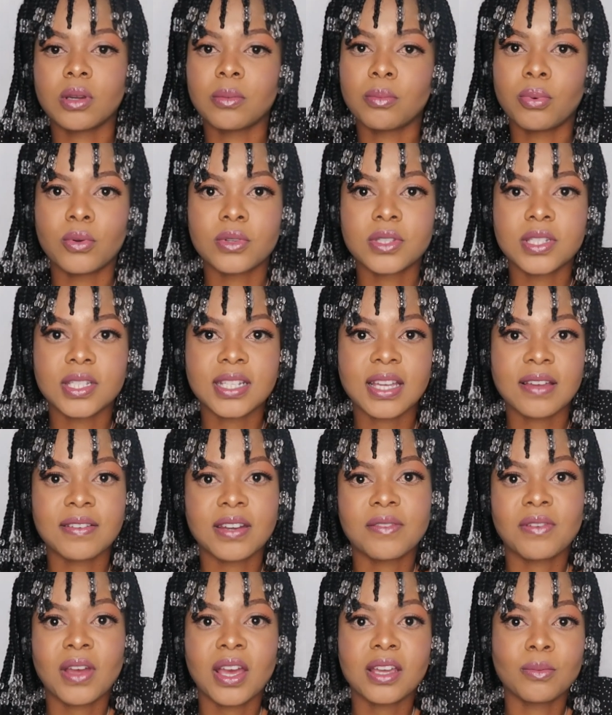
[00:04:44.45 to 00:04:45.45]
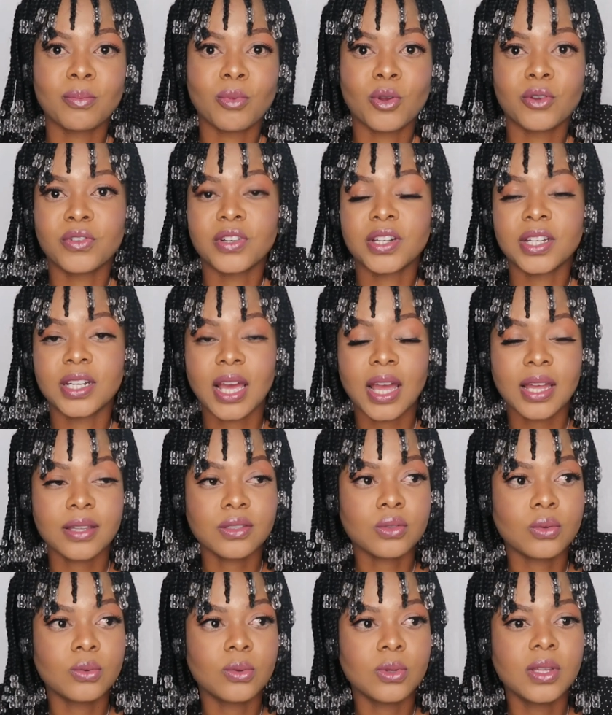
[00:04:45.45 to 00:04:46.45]
important. I never had a boyfriend in high
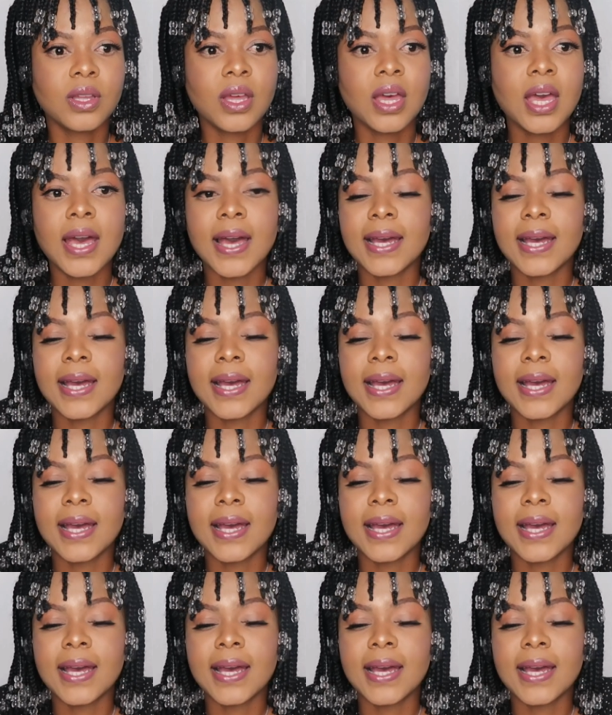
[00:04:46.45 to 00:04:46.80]
school.